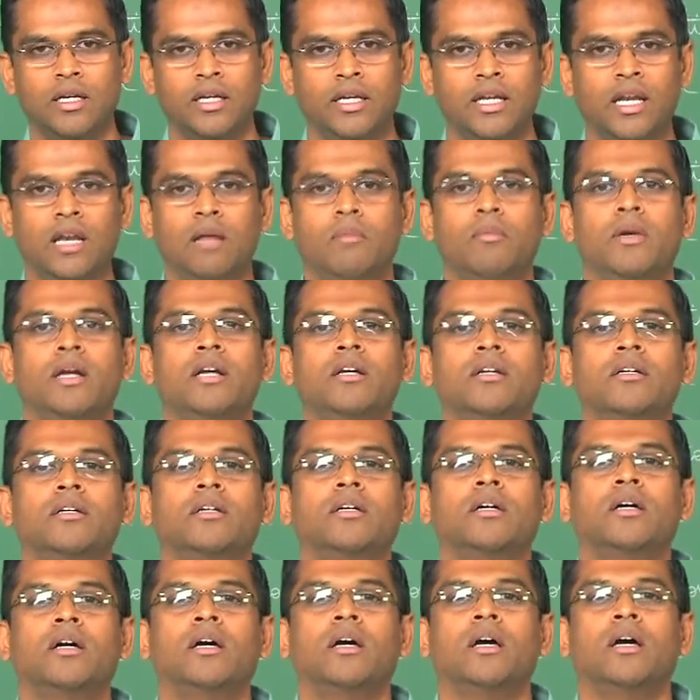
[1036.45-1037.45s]
element
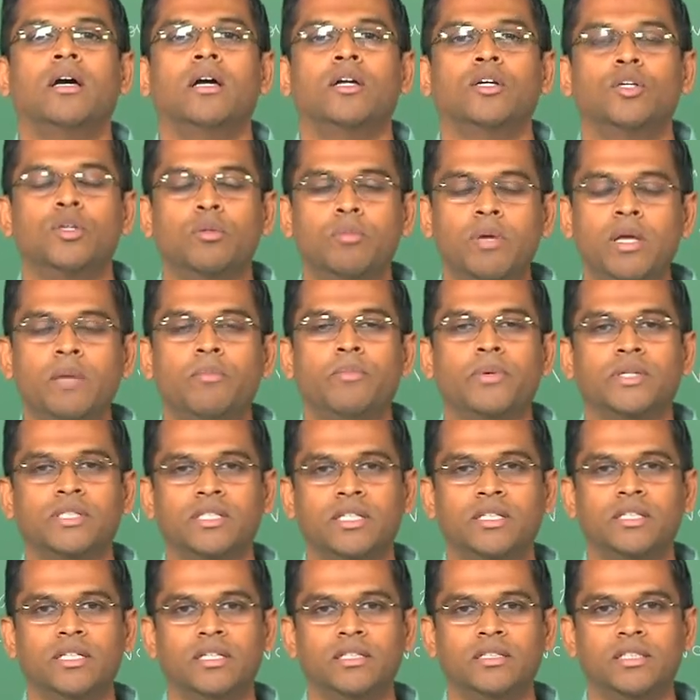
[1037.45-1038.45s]
to be
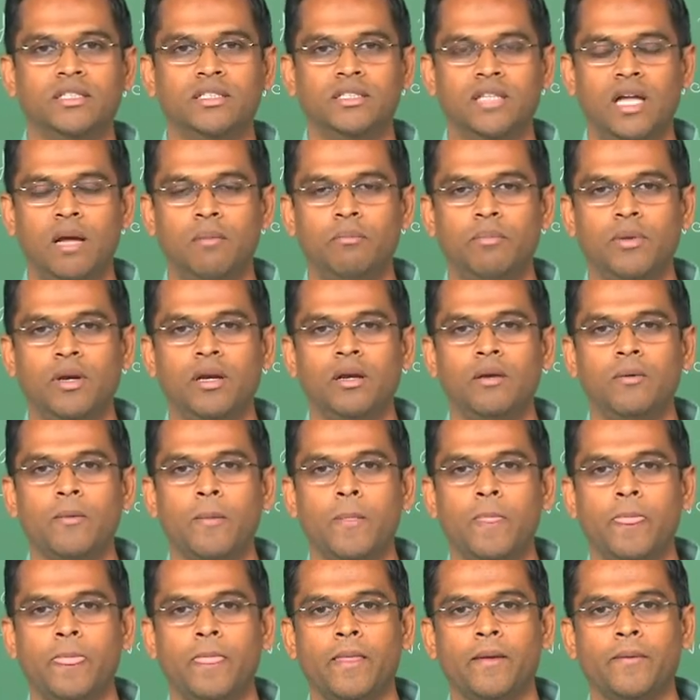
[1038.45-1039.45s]
present in the sample
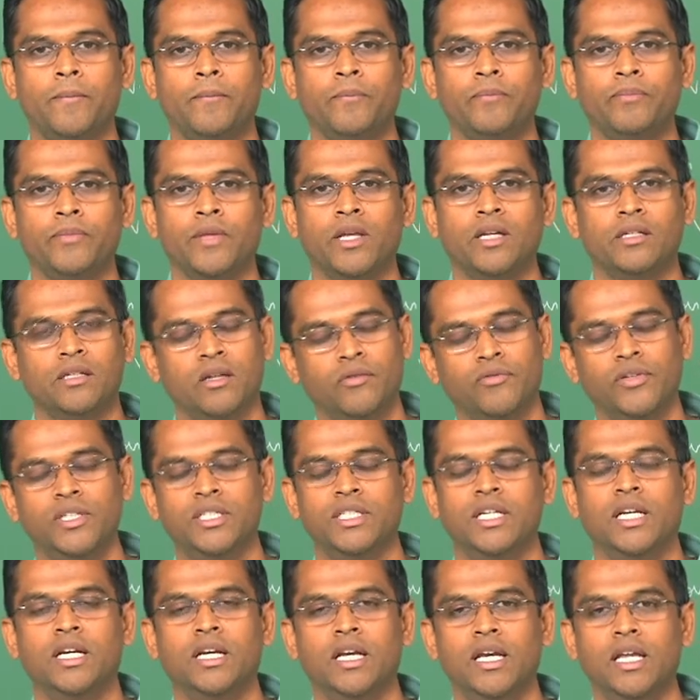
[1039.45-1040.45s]

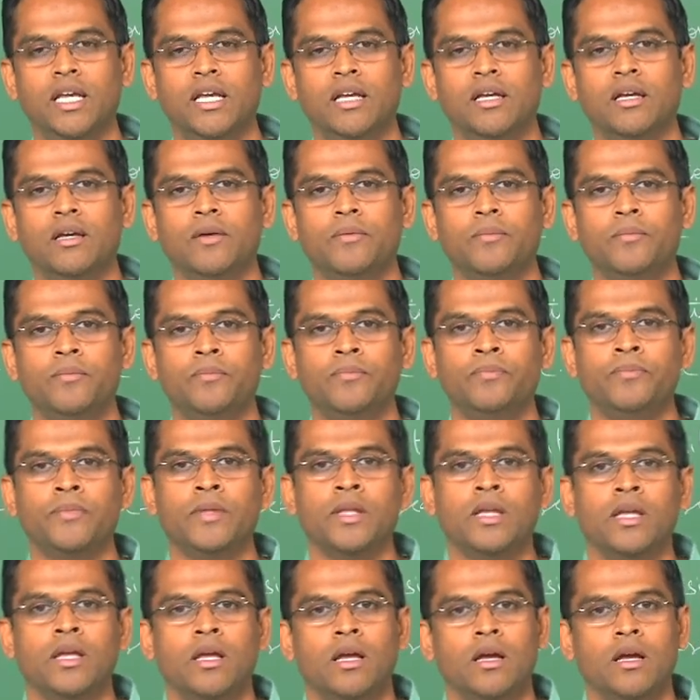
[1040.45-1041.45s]
sufficiently.
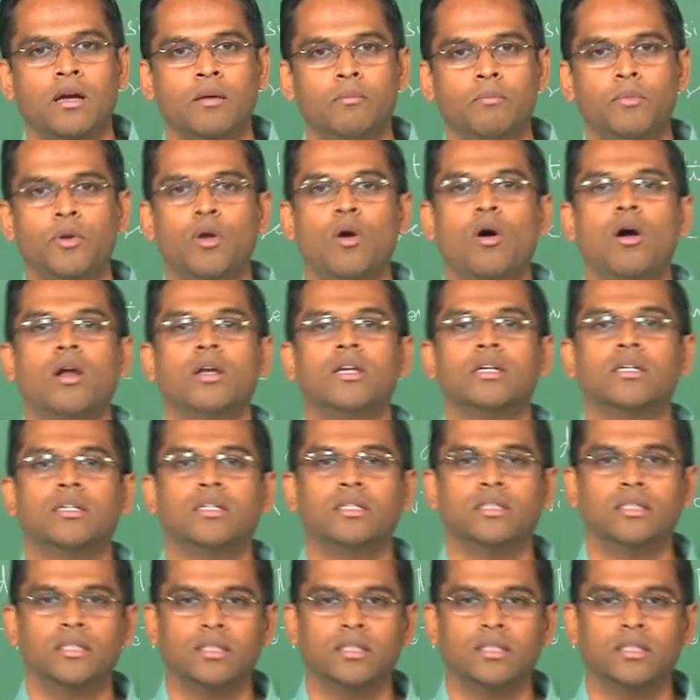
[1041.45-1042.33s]
Beyond